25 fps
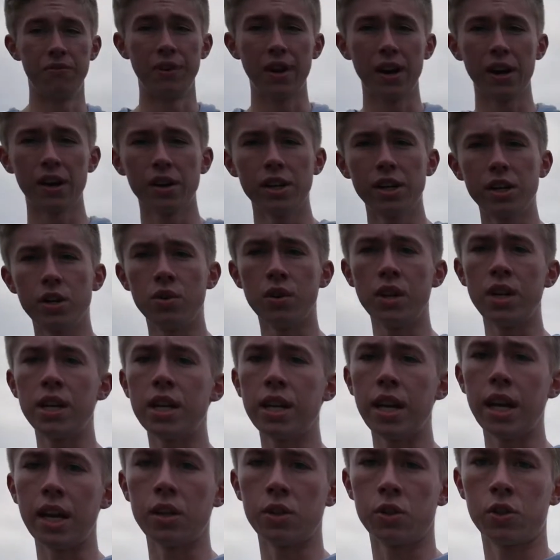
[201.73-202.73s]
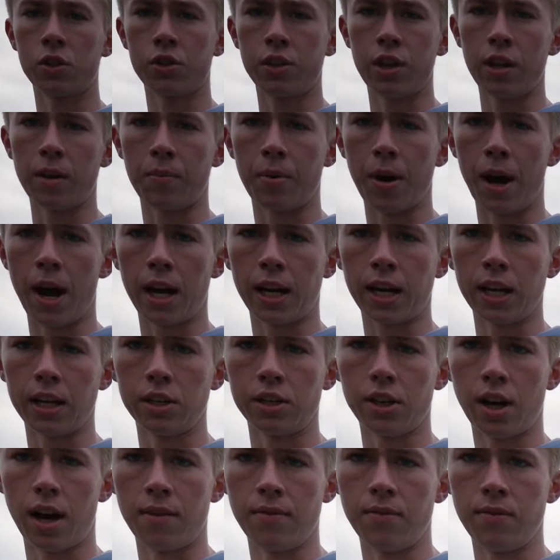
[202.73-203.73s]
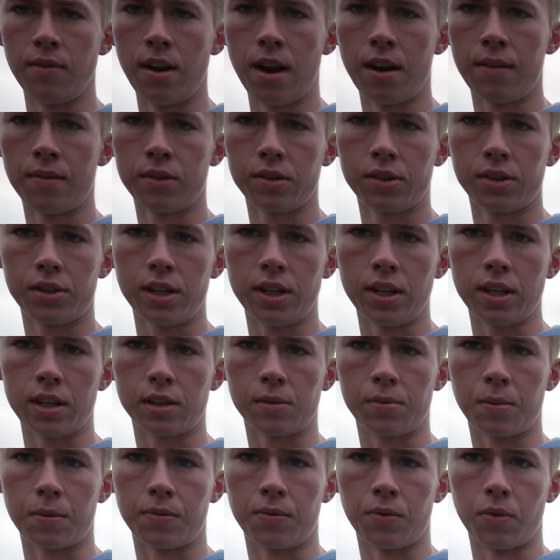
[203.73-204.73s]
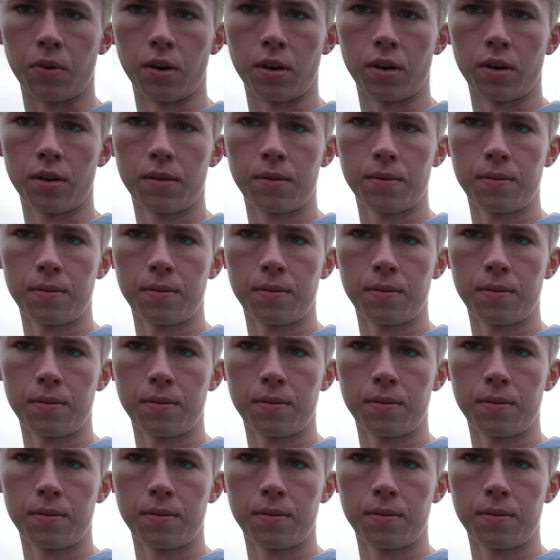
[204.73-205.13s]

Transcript: Very unique, interesting package. I've never seen this before.